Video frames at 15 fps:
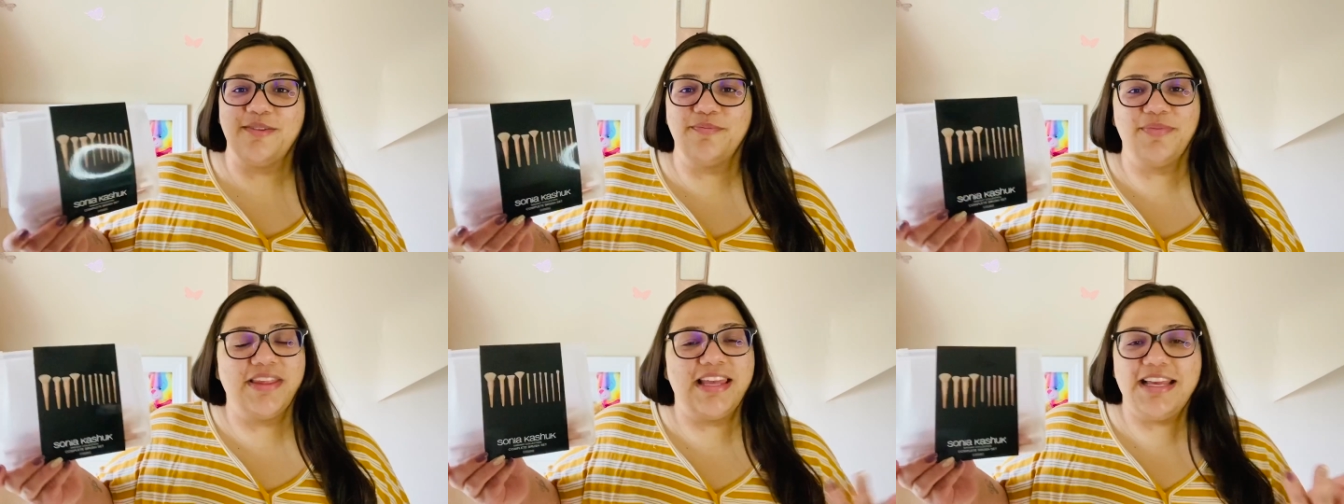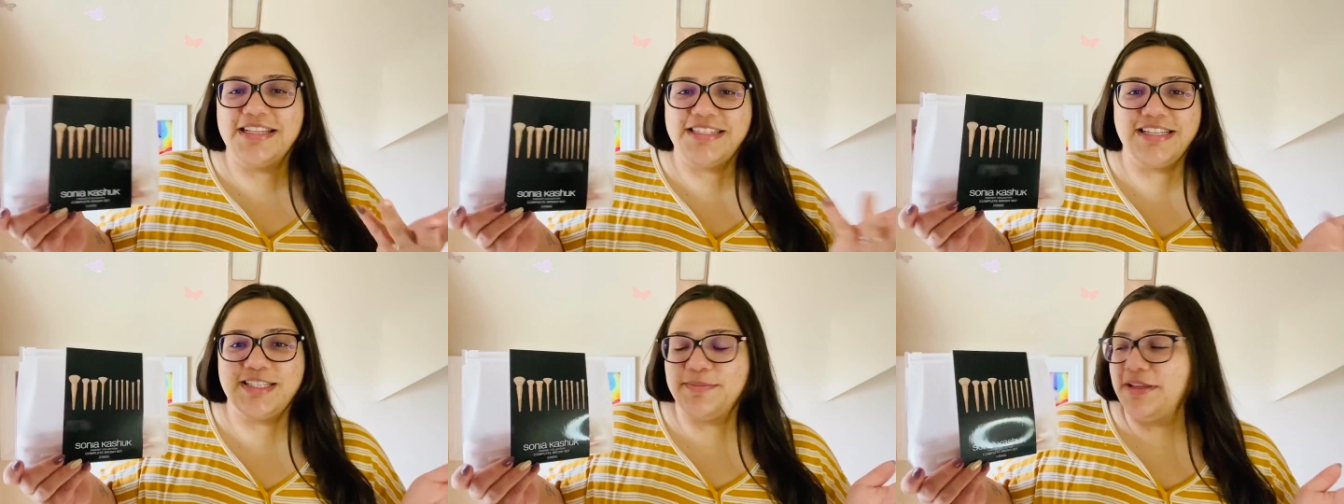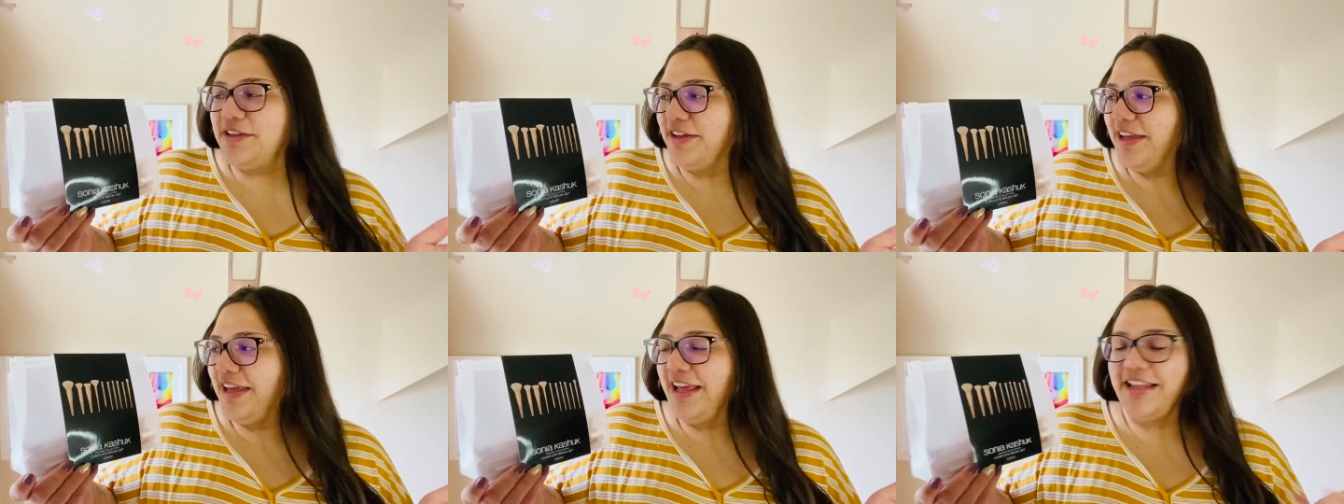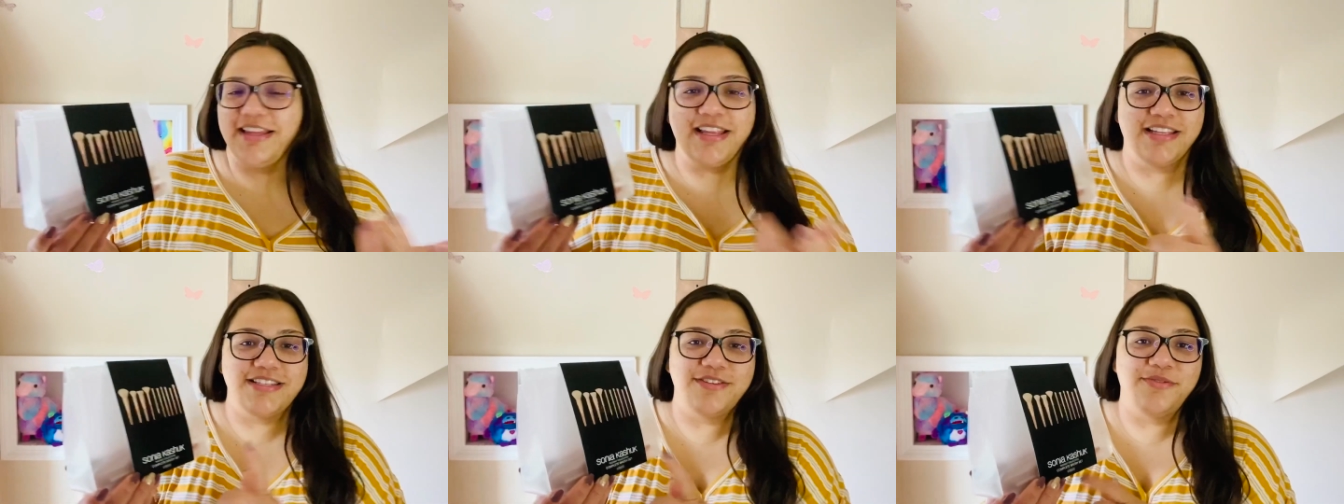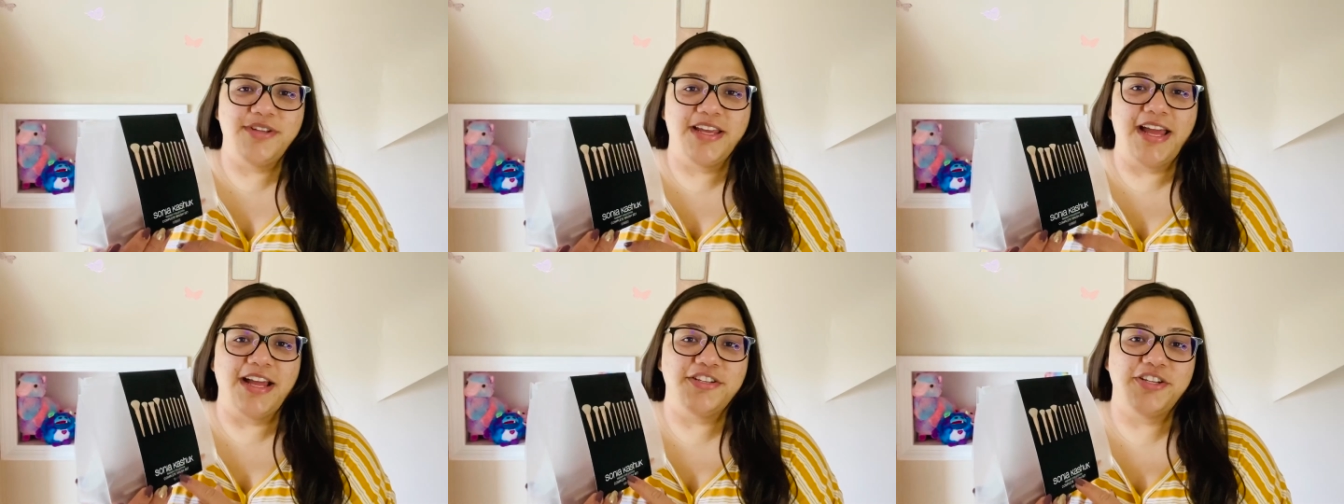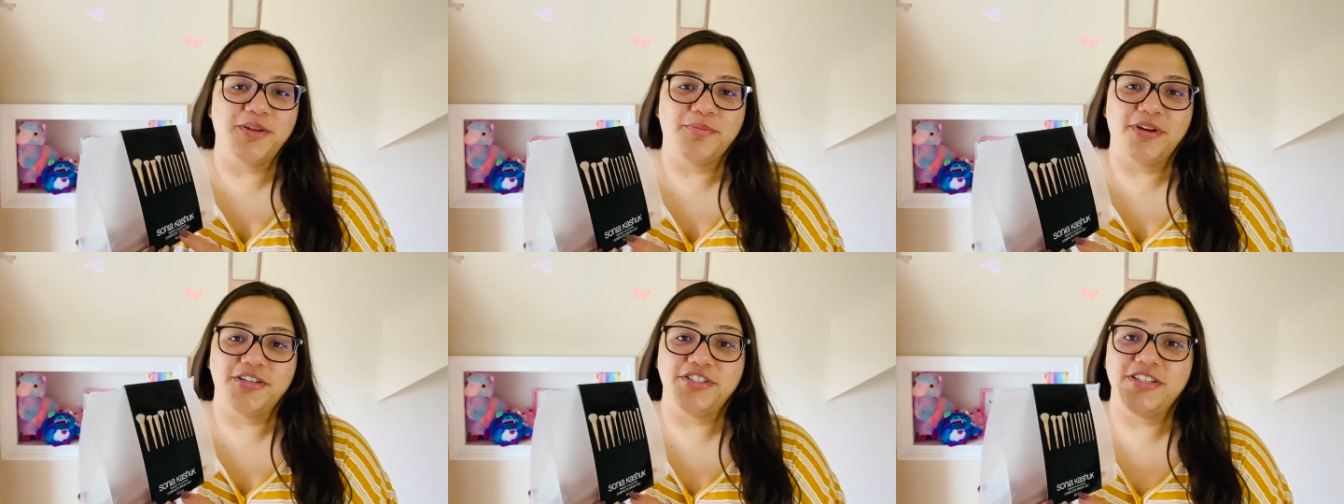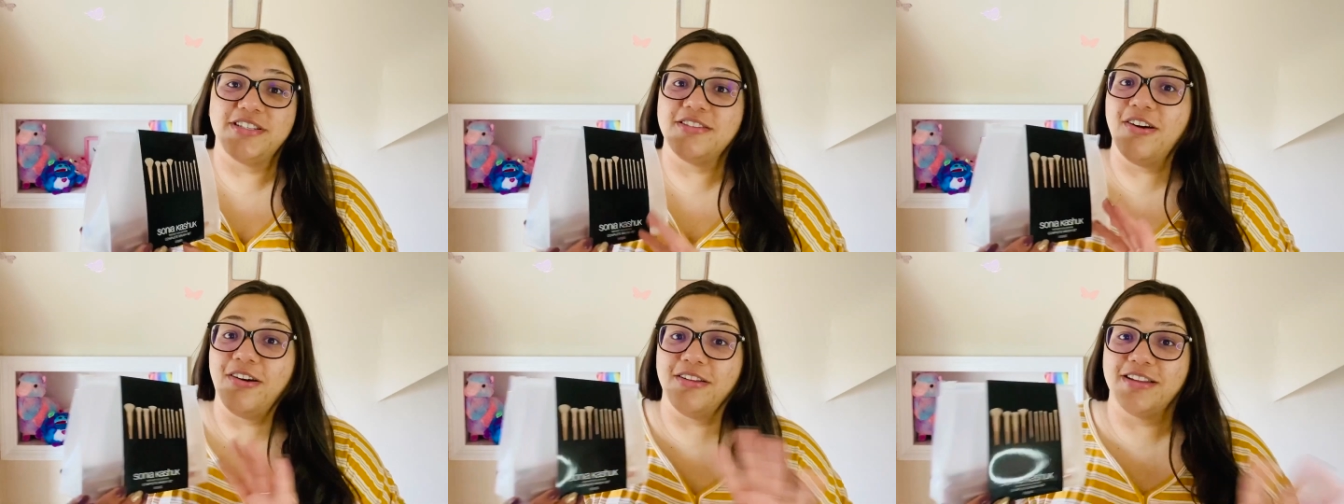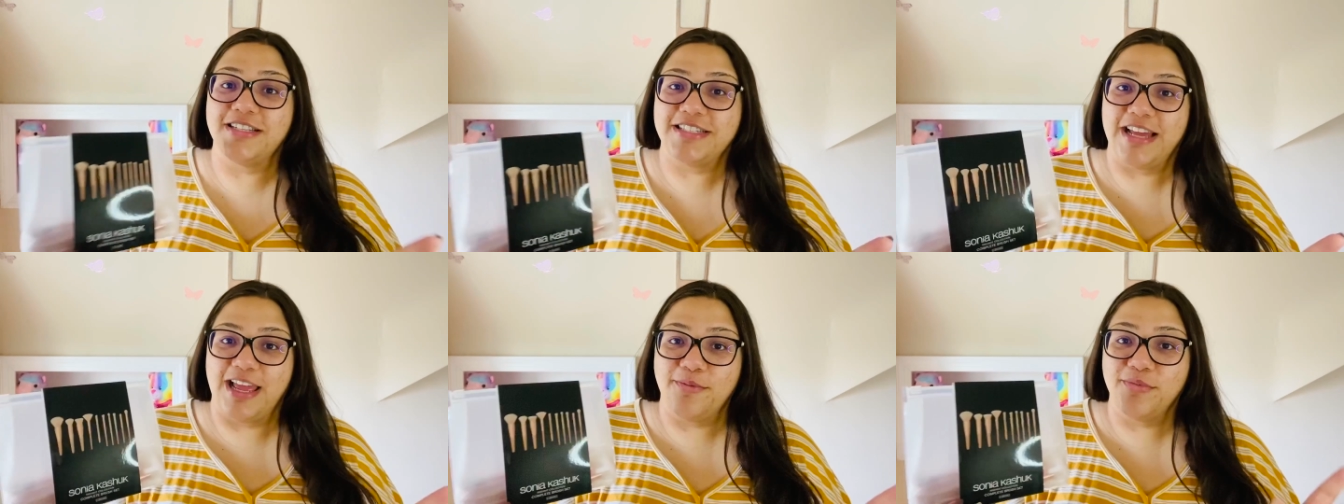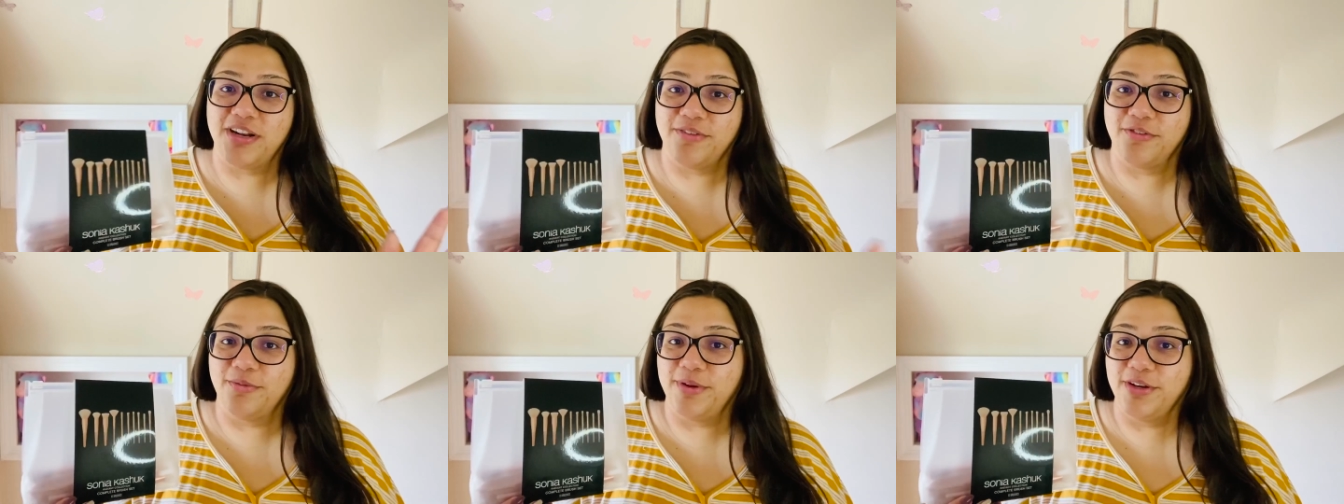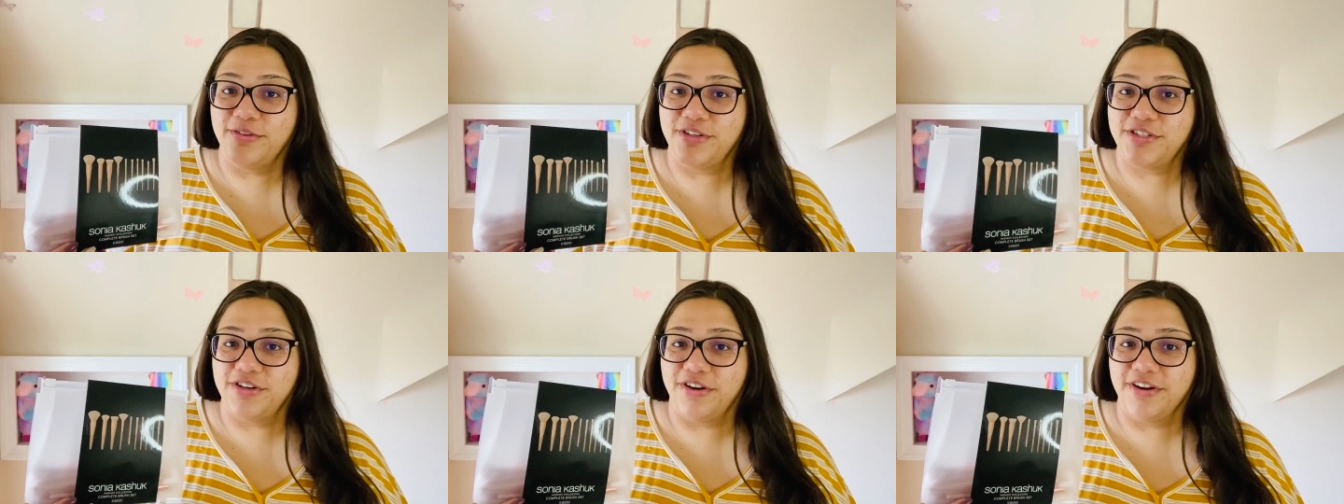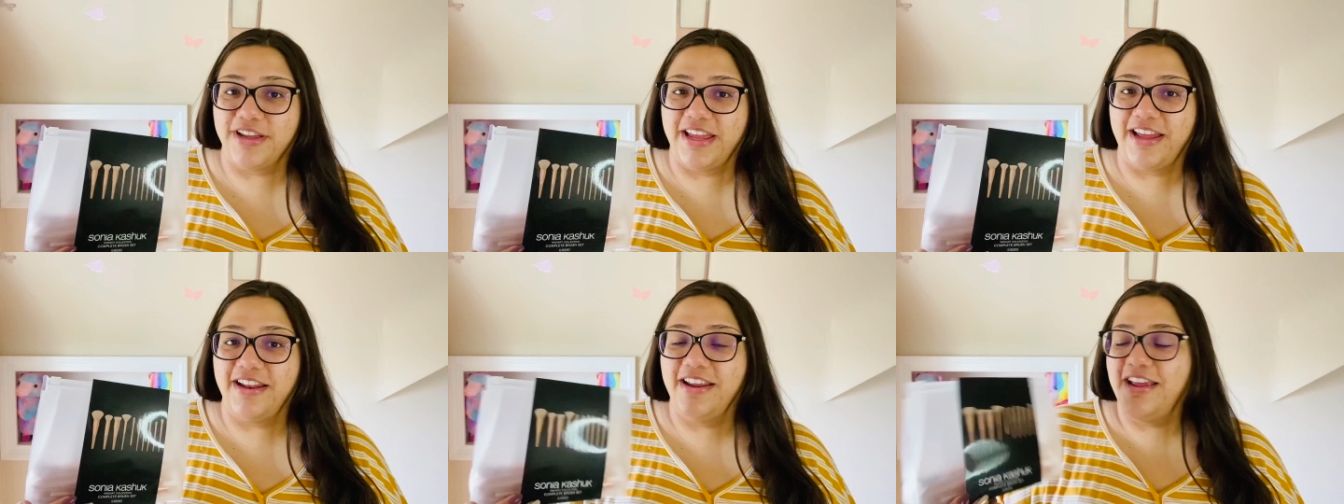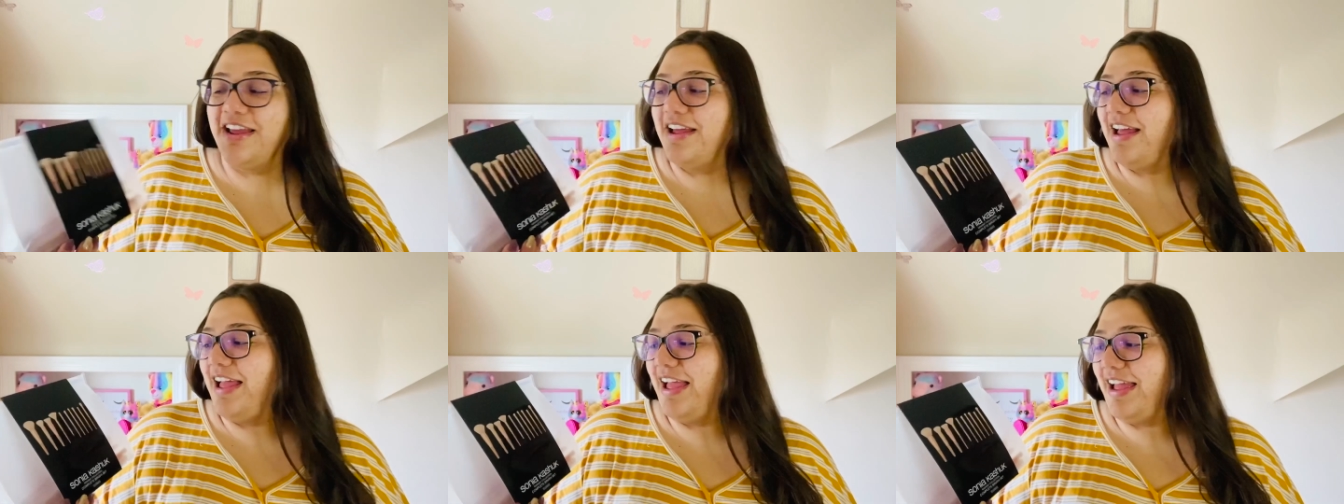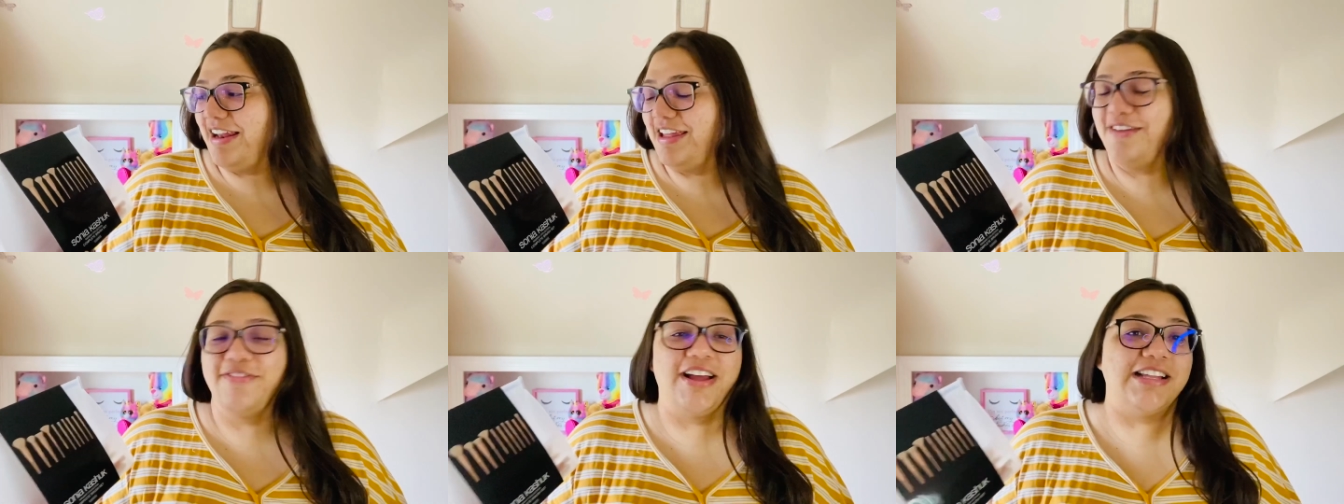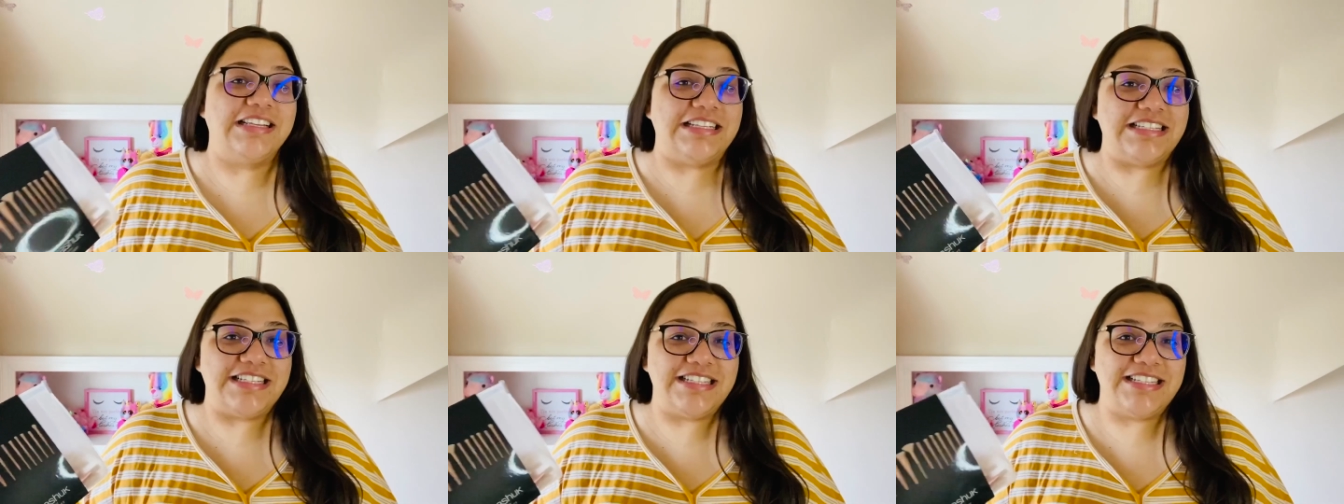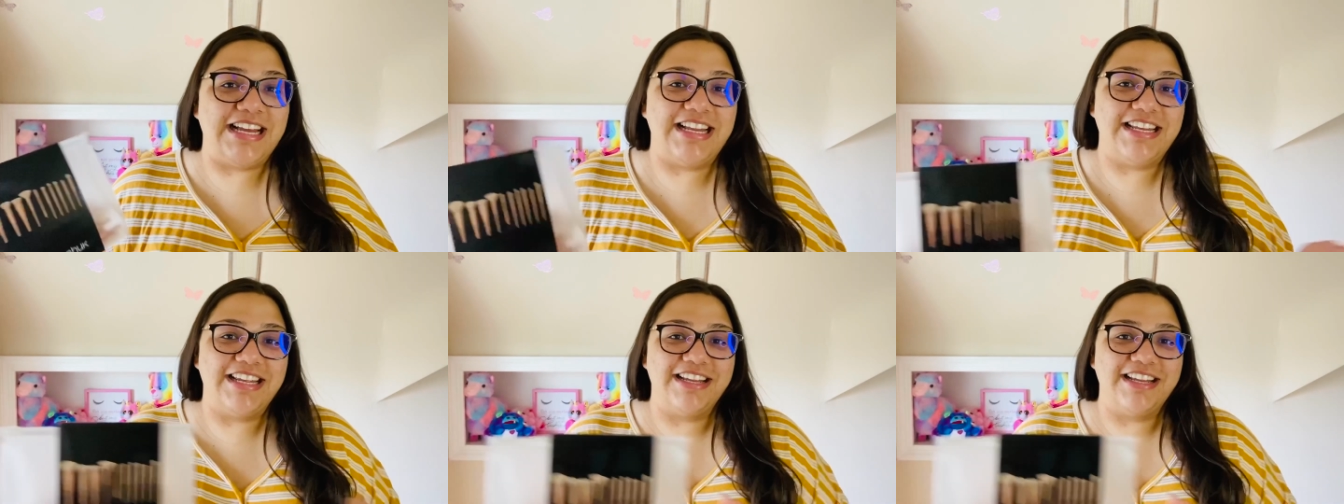He sees me looking at the Sonia Kashuk brushes all the time whenever we go to Target, and he finally decided